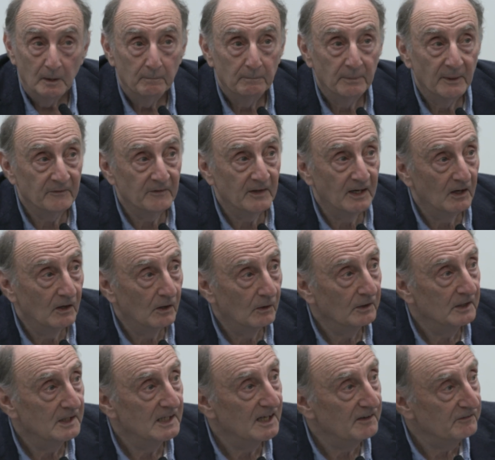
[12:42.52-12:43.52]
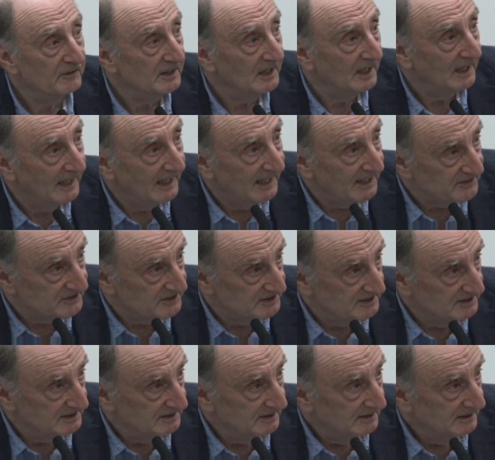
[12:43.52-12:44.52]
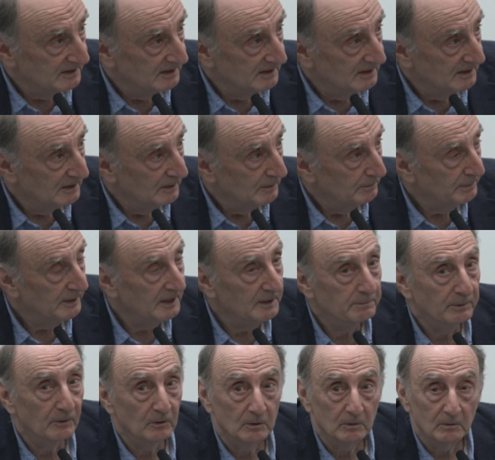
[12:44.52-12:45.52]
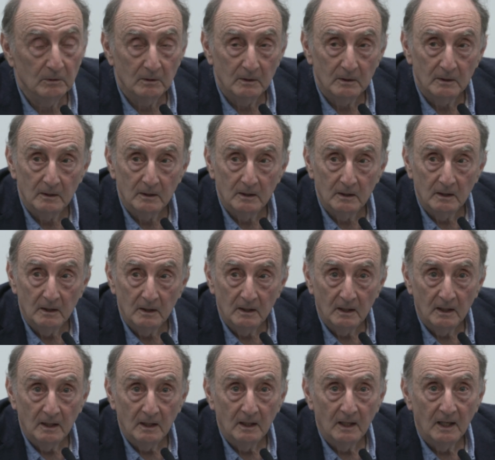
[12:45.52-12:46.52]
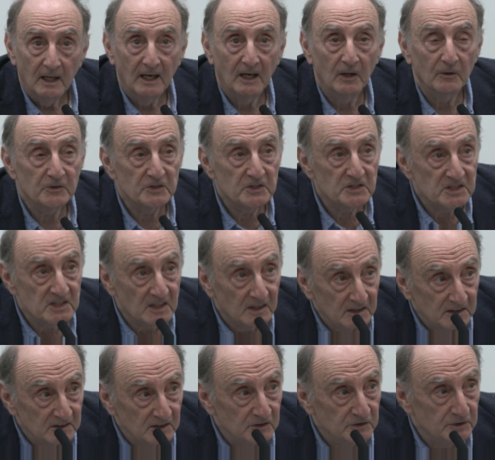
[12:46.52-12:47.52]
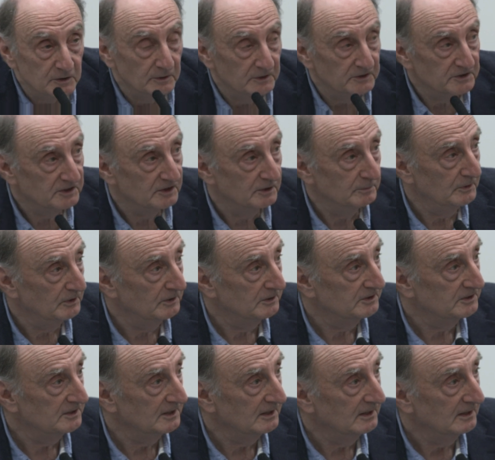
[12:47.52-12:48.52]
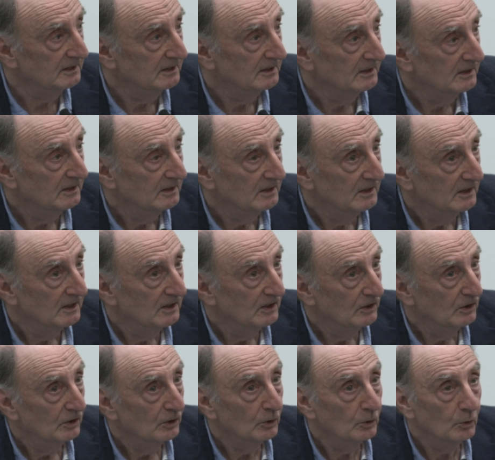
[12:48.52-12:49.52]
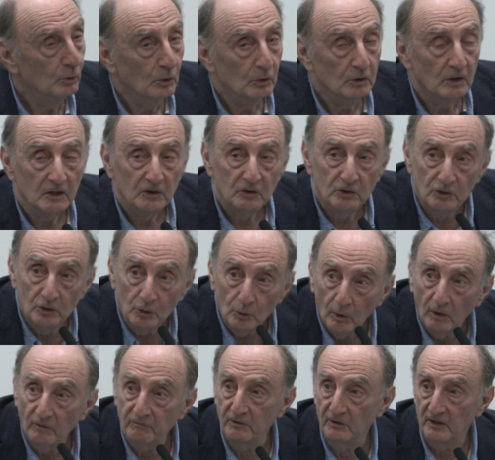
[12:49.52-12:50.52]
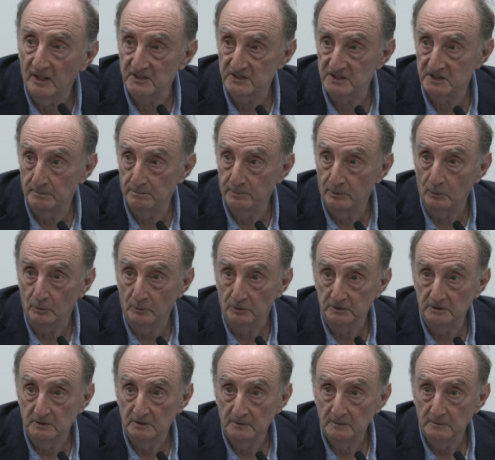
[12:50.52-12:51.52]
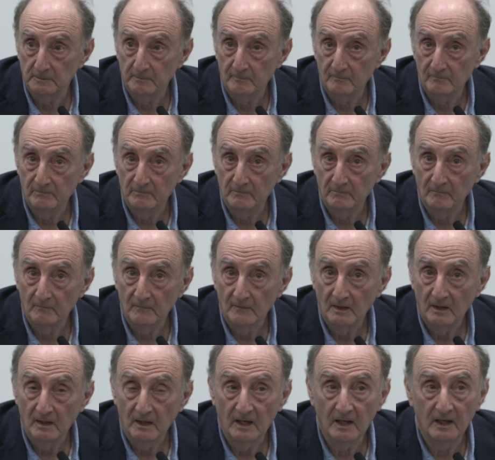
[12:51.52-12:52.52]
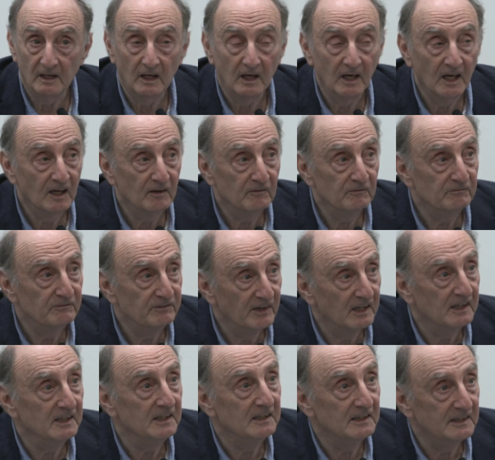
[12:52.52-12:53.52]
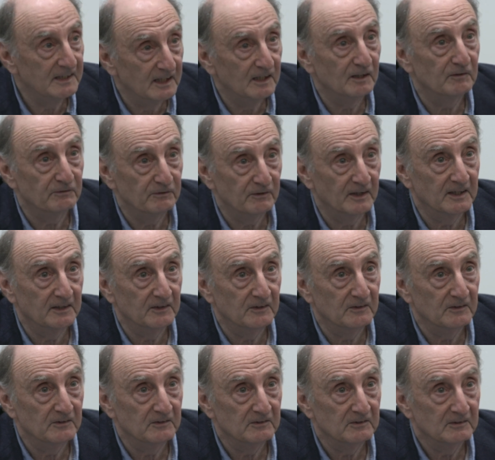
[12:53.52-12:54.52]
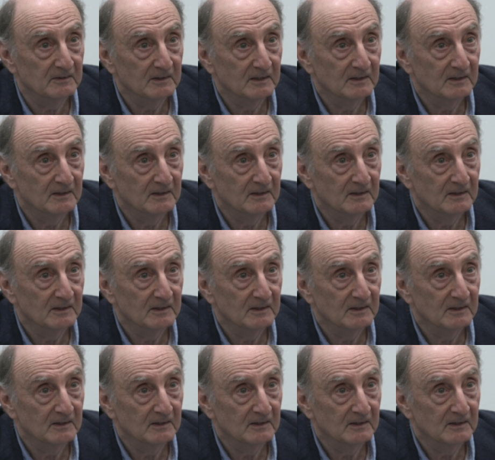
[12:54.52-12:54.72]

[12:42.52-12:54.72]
But there are nevertheless people outside the Jewish community who do offer us support. And I have very dear friends,